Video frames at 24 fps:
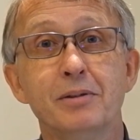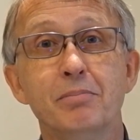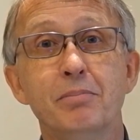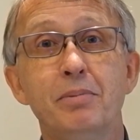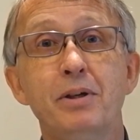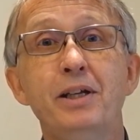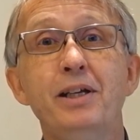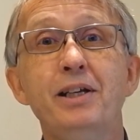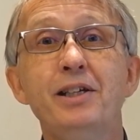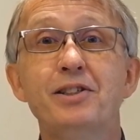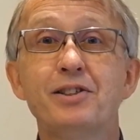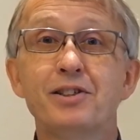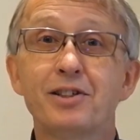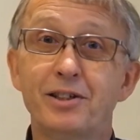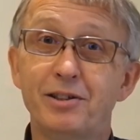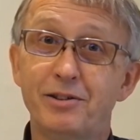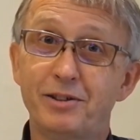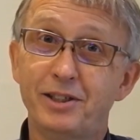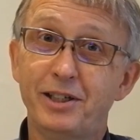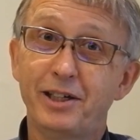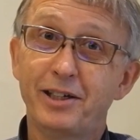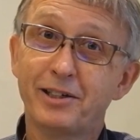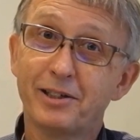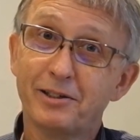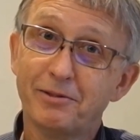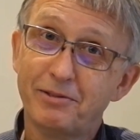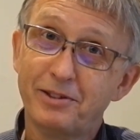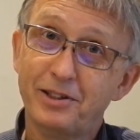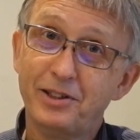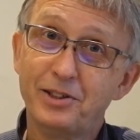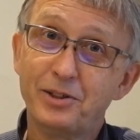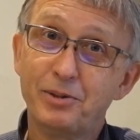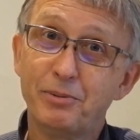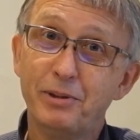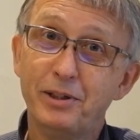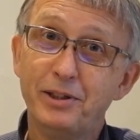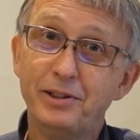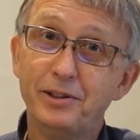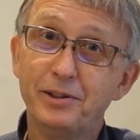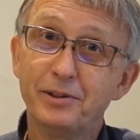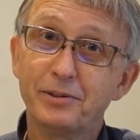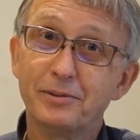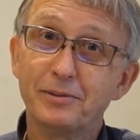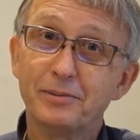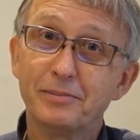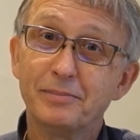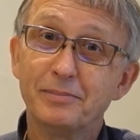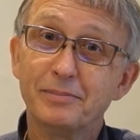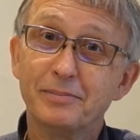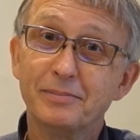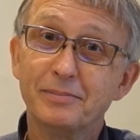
please check out this video.